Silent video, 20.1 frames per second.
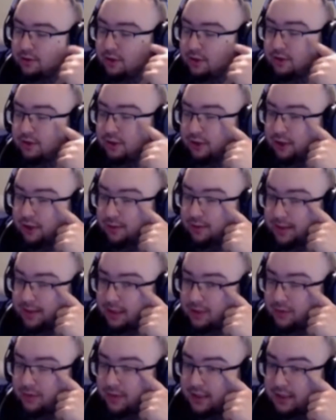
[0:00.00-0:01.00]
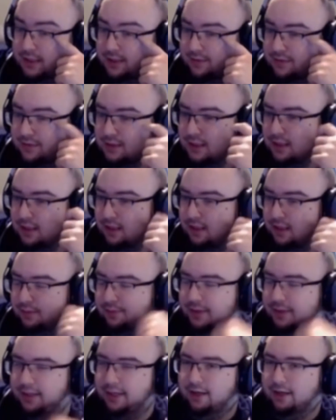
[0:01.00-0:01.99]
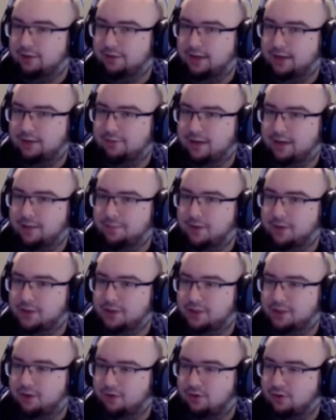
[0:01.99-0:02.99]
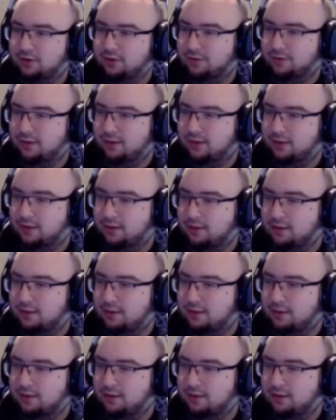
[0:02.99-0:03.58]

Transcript: You're talking about the 2017 clip right now, right? Where I punched a hole in the wall?